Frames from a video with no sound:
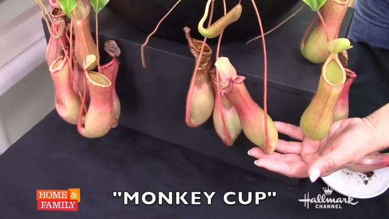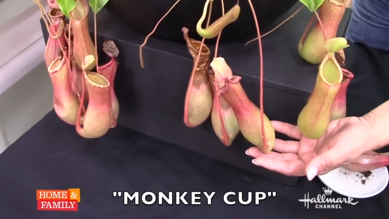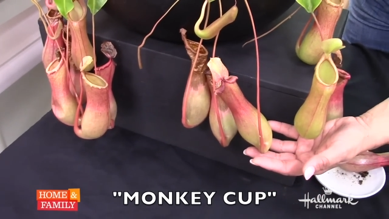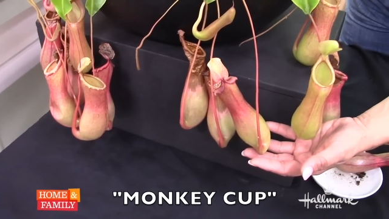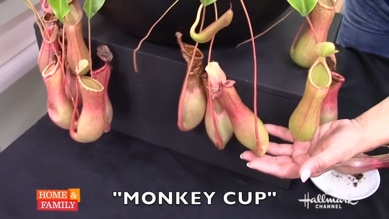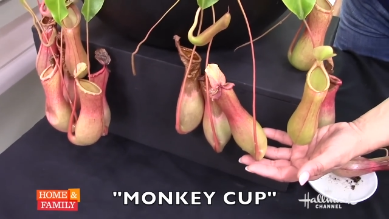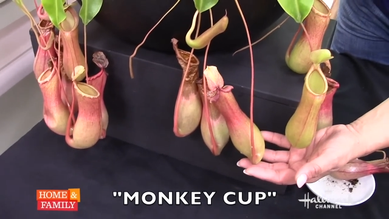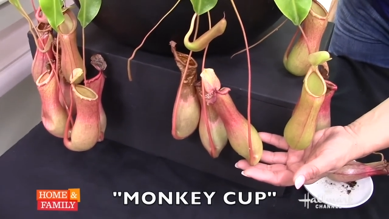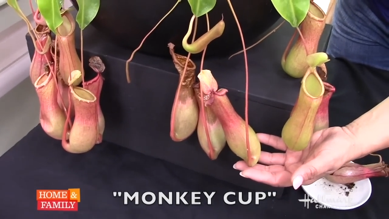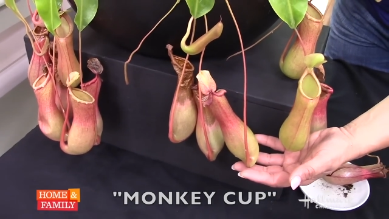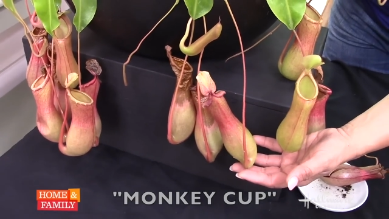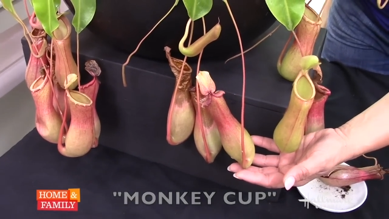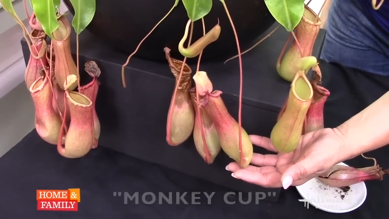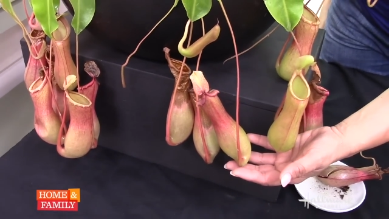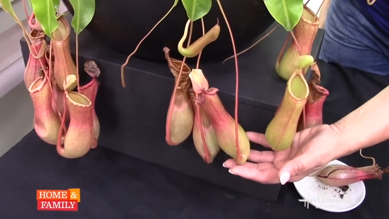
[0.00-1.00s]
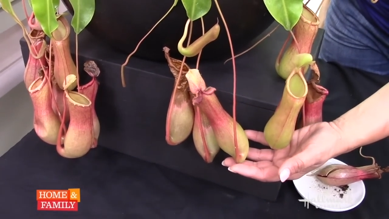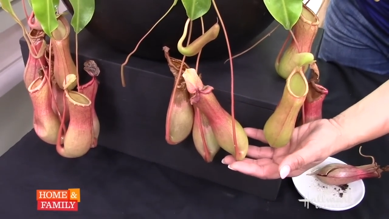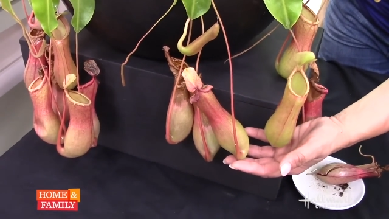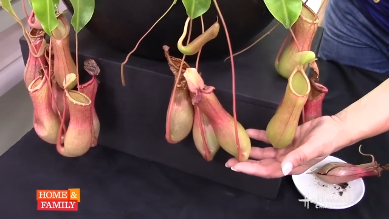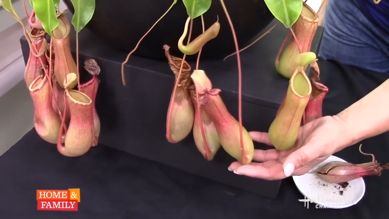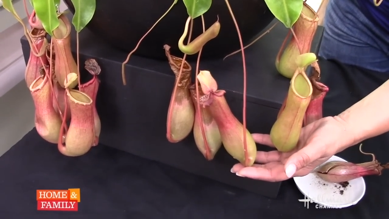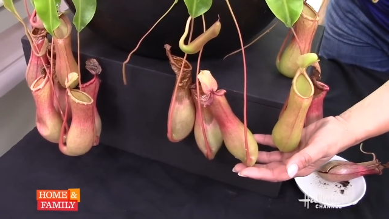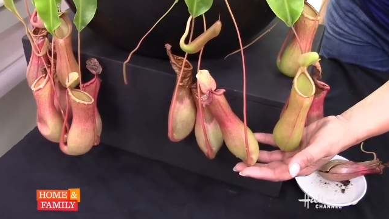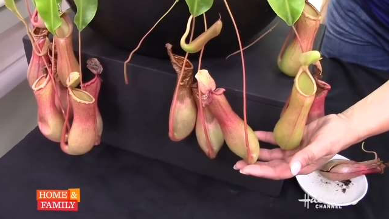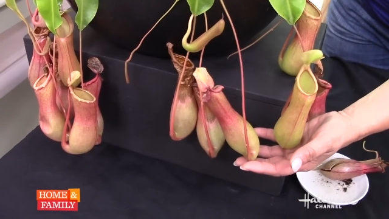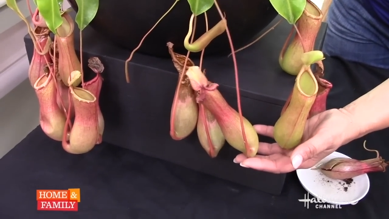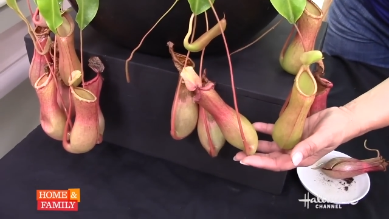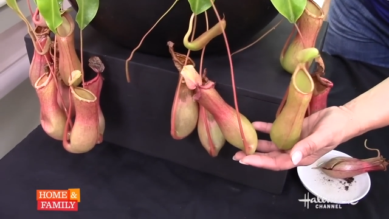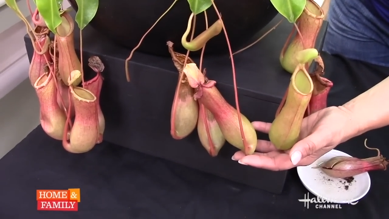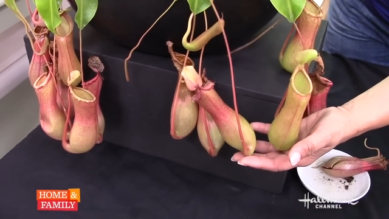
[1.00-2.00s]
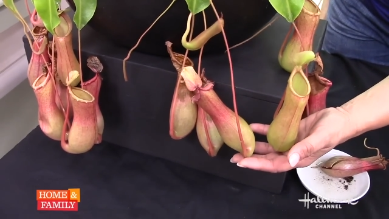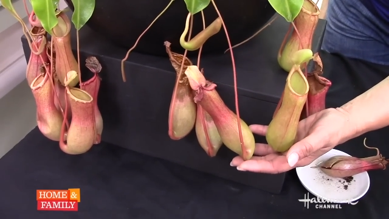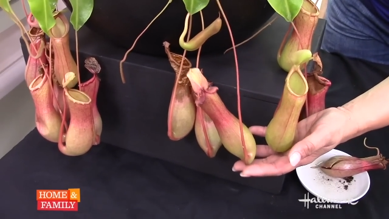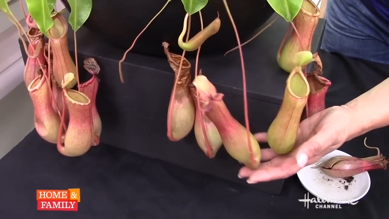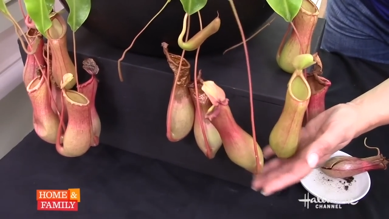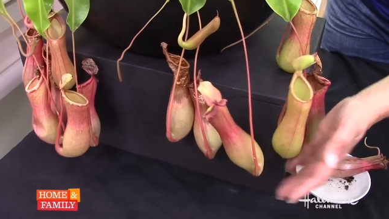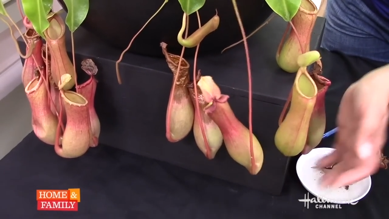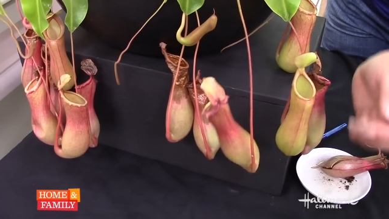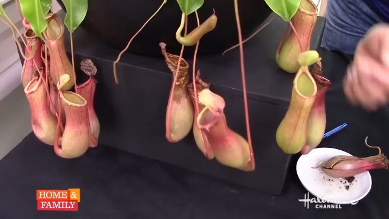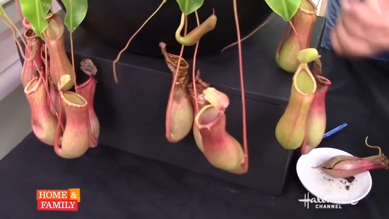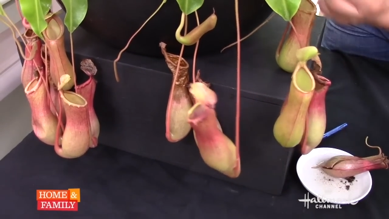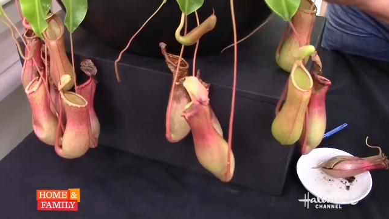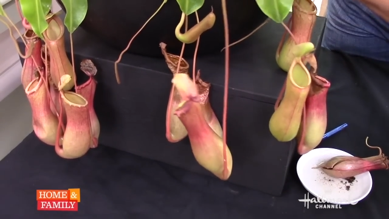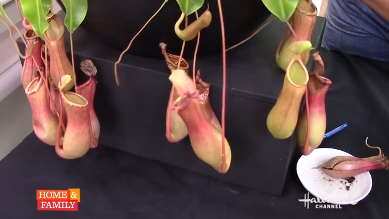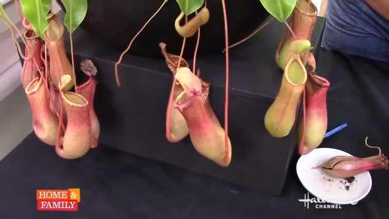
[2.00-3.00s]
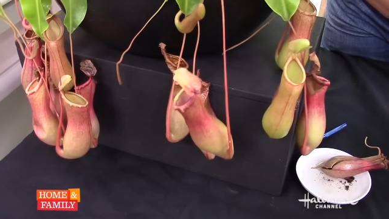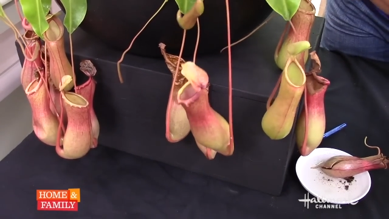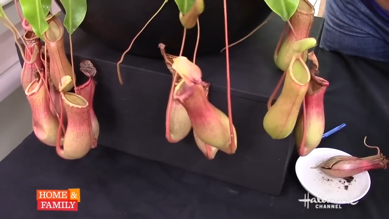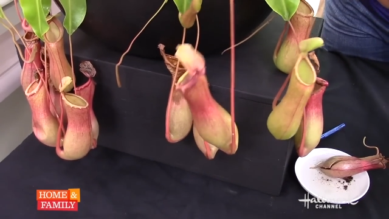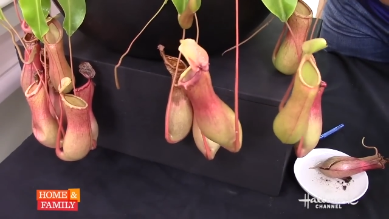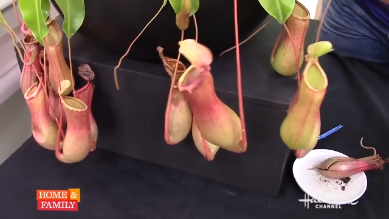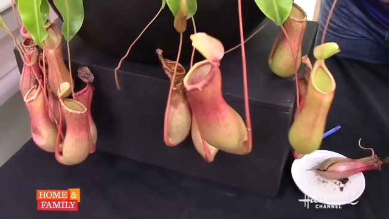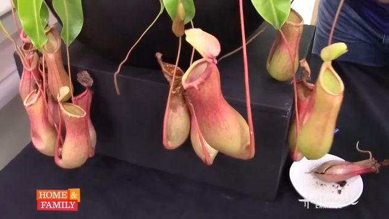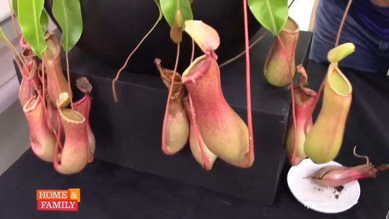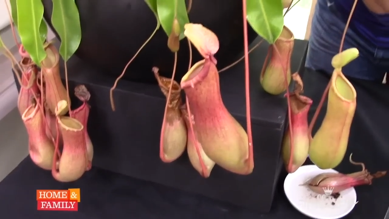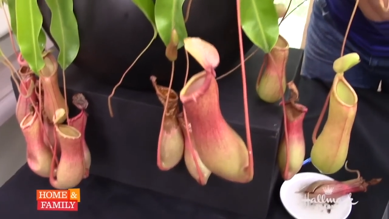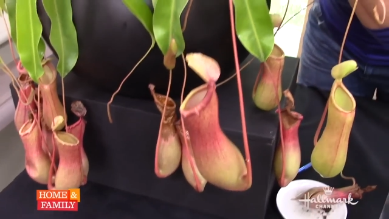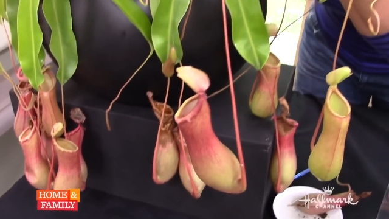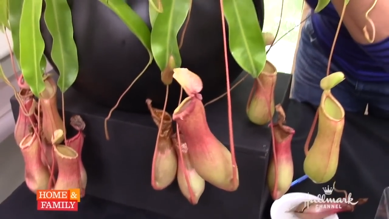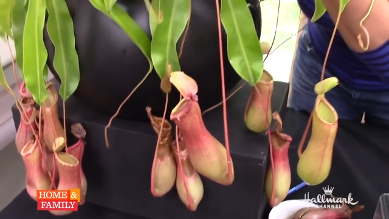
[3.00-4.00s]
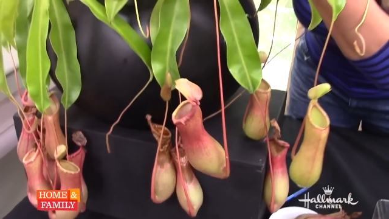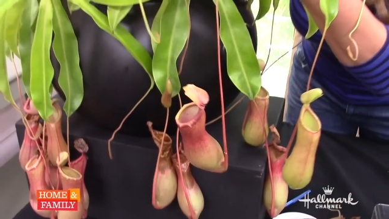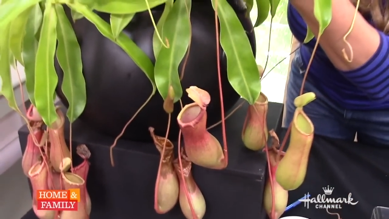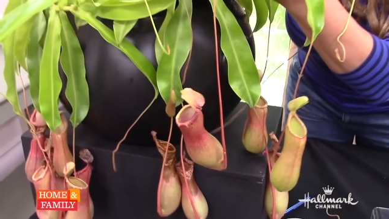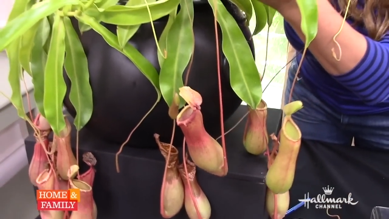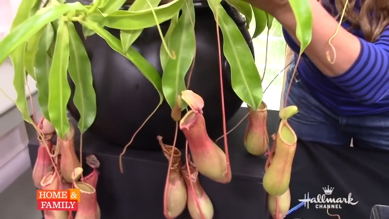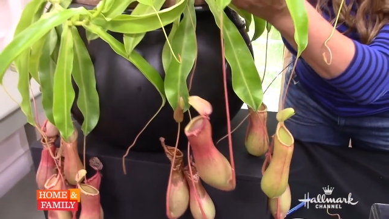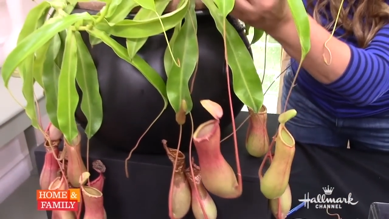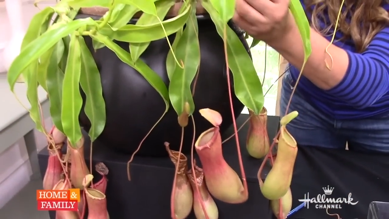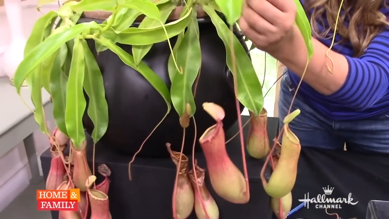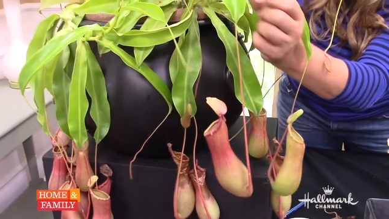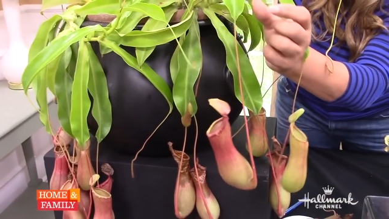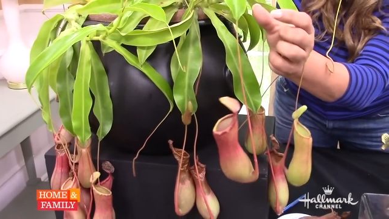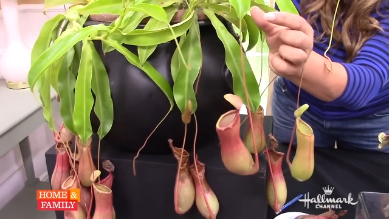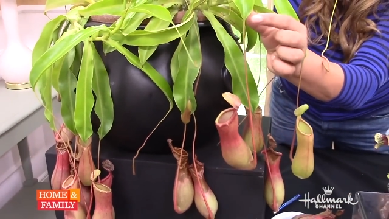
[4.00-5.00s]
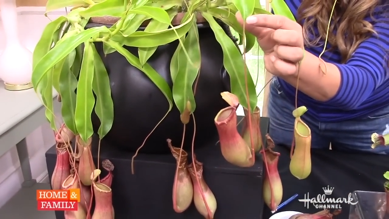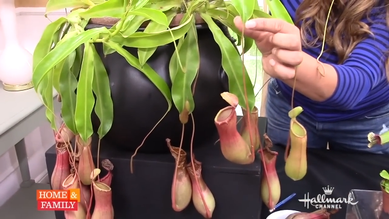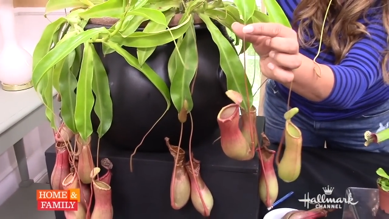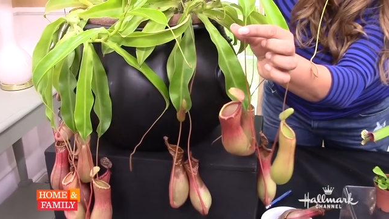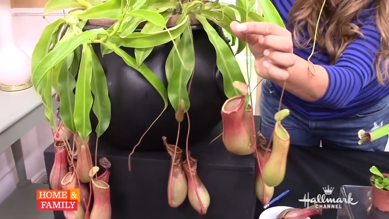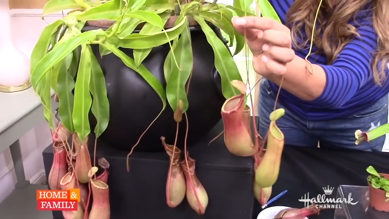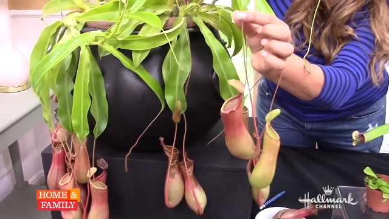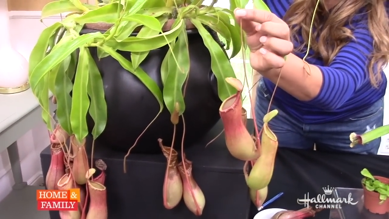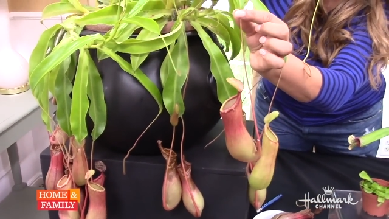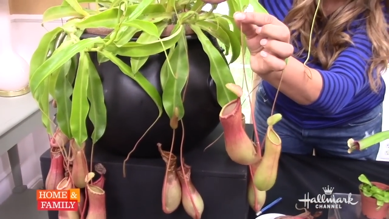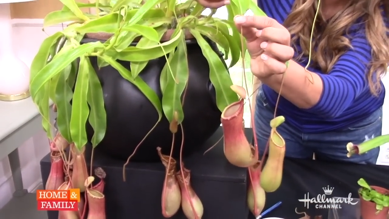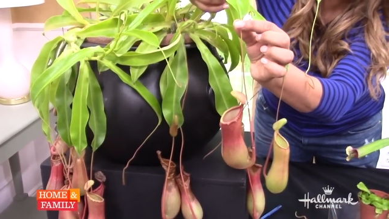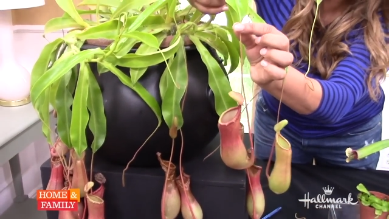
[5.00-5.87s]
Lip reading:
No face is visible, so there are no lips to read.